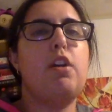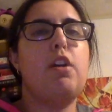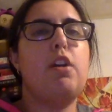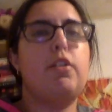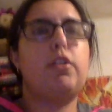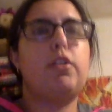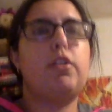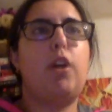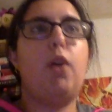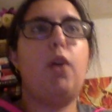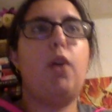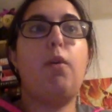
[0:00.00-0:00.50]

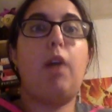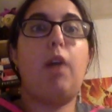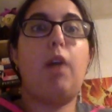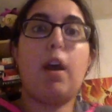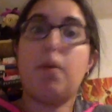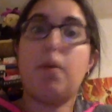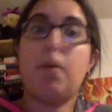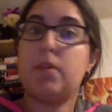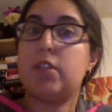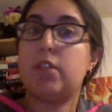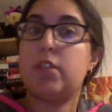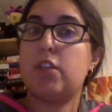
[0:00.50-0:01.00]
So I
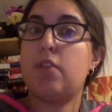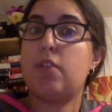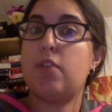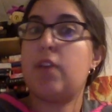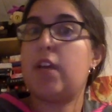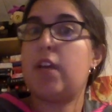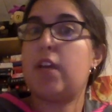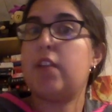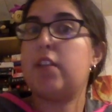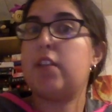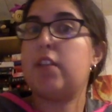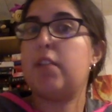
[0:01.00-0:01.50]
will see you
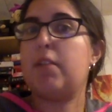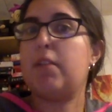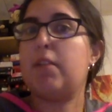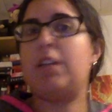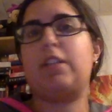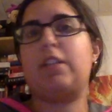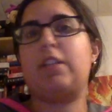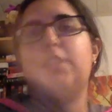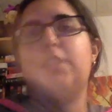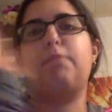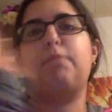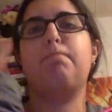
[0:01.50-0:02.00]
guys in a
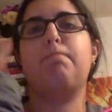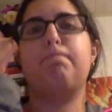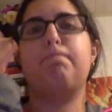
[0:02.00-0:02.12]
bit.